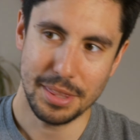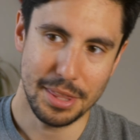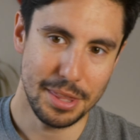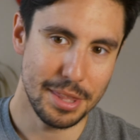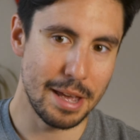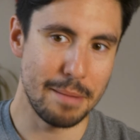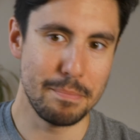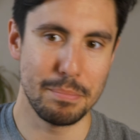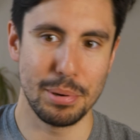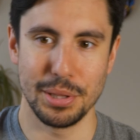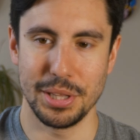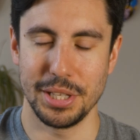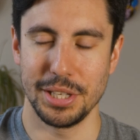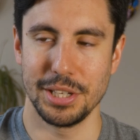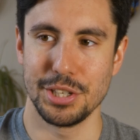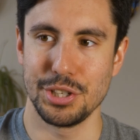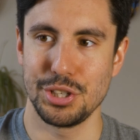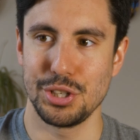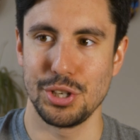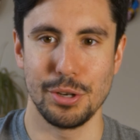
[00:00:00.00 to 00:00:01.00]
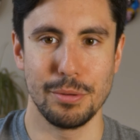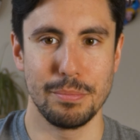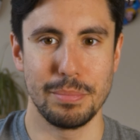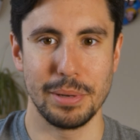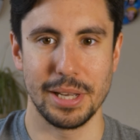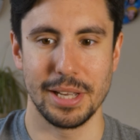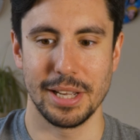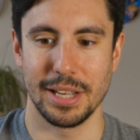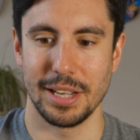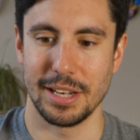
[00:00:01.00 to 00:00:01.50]
then put the inner tube
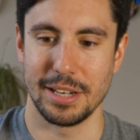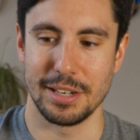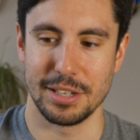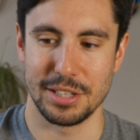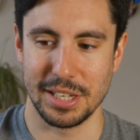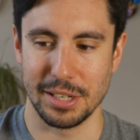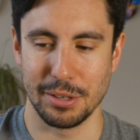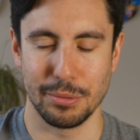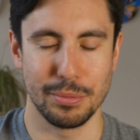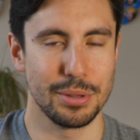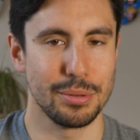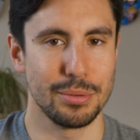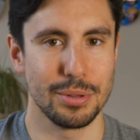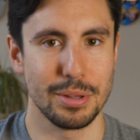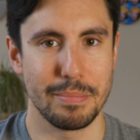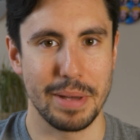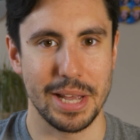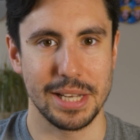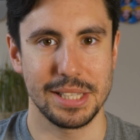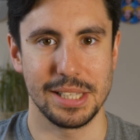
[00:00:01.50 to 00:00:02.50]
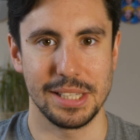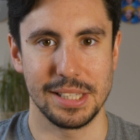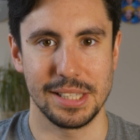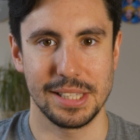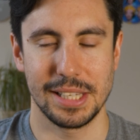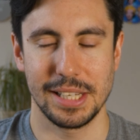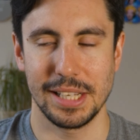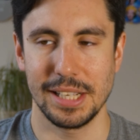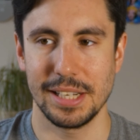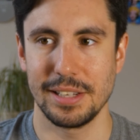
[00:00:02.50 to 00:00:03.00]
in, deal with all the messy
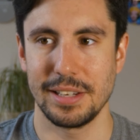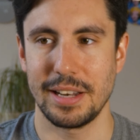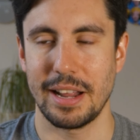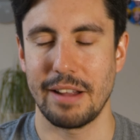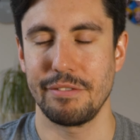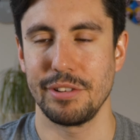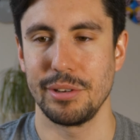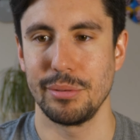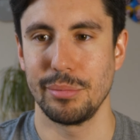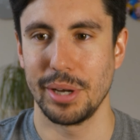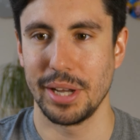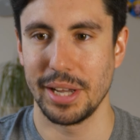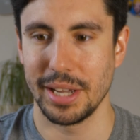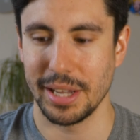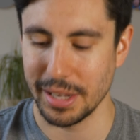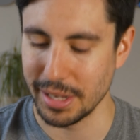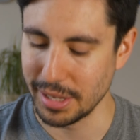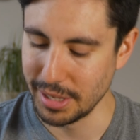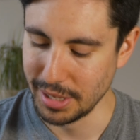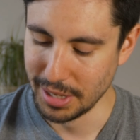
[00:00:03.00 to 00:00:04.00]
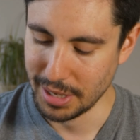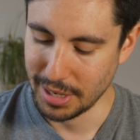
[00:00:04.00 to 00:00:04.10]
sealant everywhere.